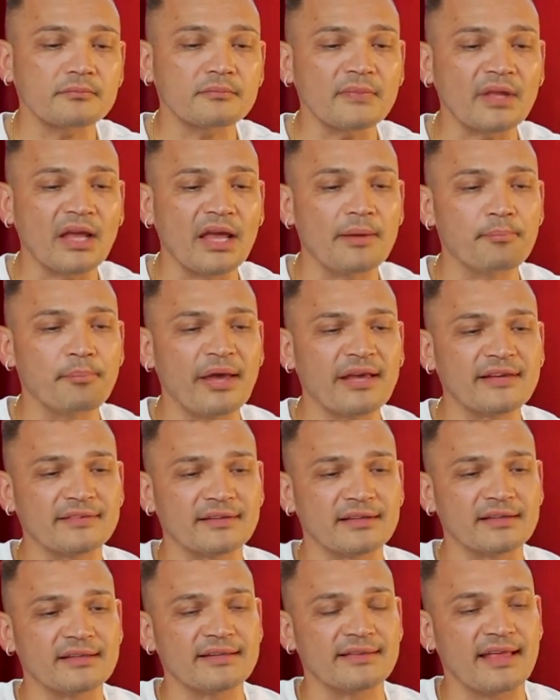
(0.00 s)
And
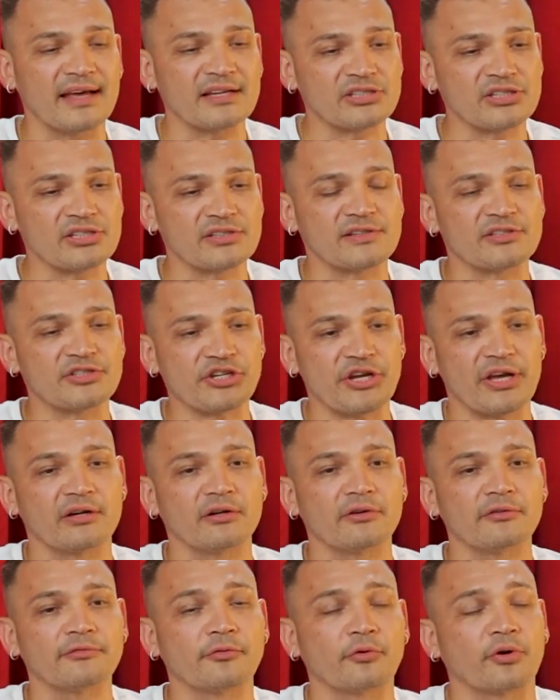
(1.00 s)
basically, that's just a
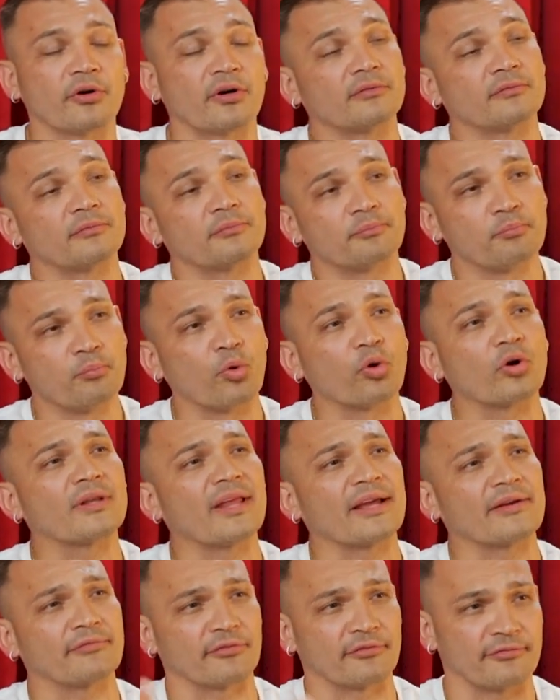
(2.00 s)
channel for more
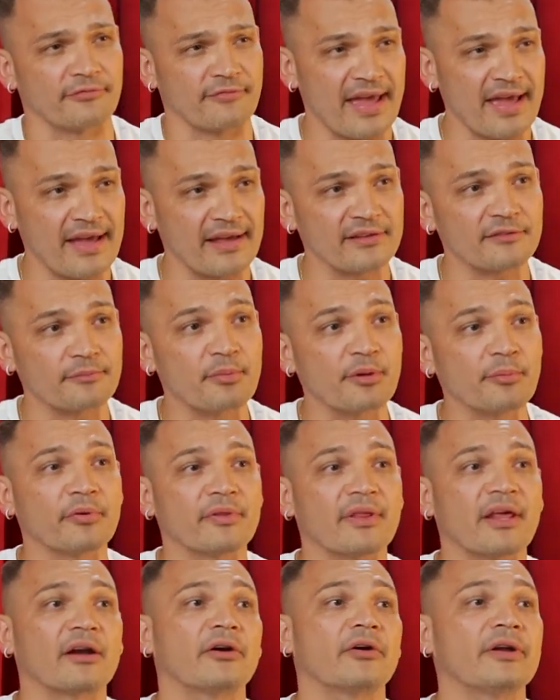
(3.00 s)
like for fans, people
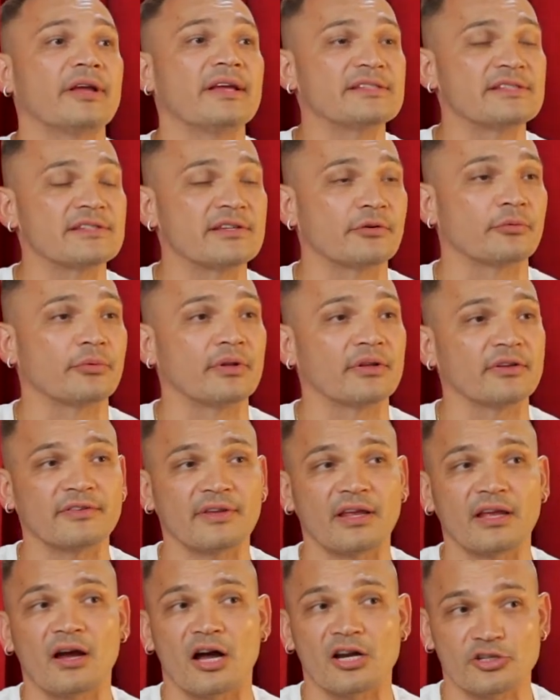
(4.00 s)
that are into real
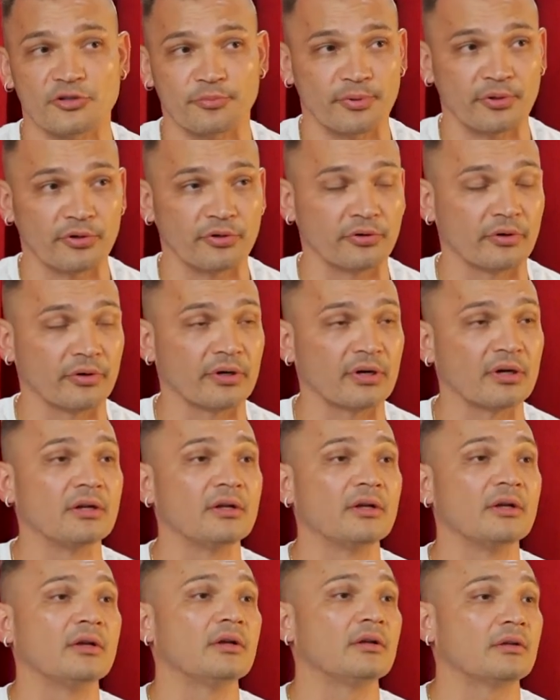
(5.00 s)
estate, entrepreneur,
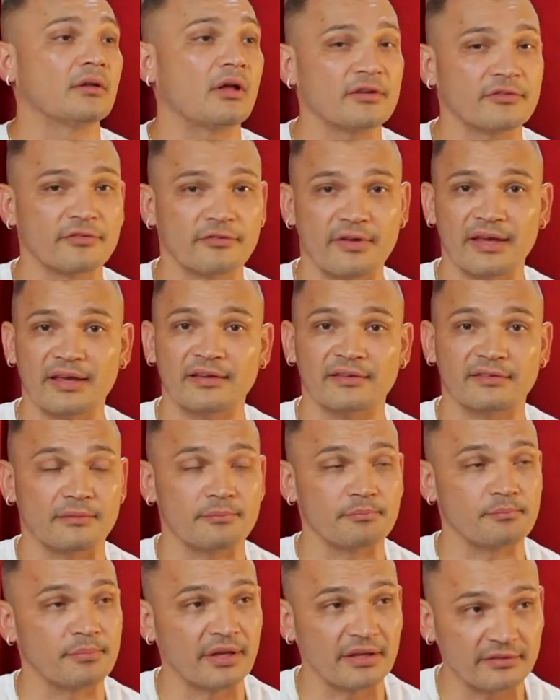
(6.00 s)
Las Vegas,
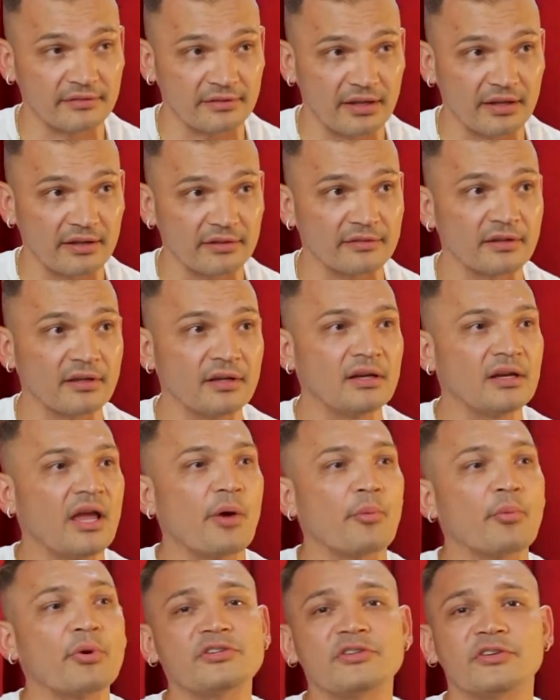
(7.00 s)
and business.
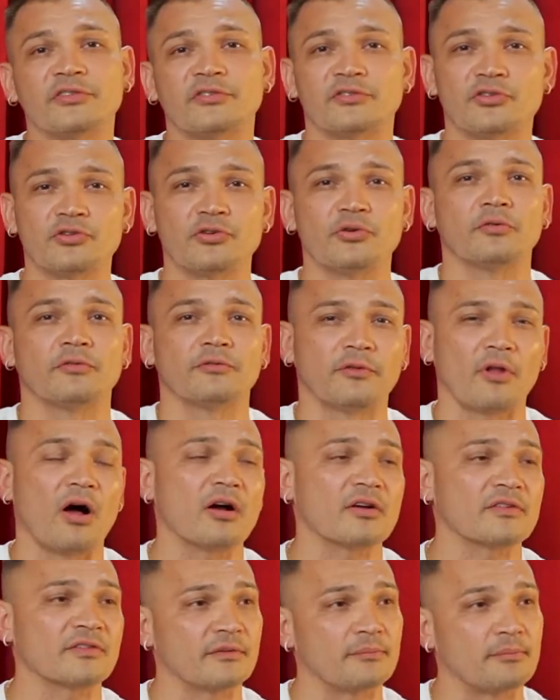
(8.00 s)
And we just do
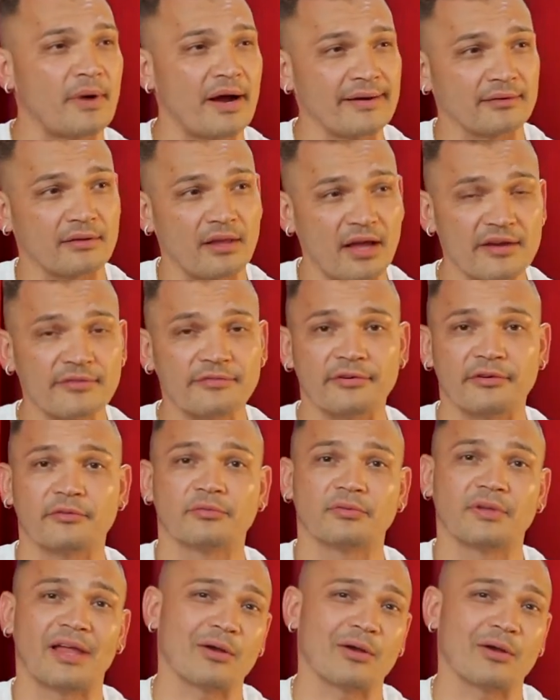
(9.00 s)
vlogs of my life of like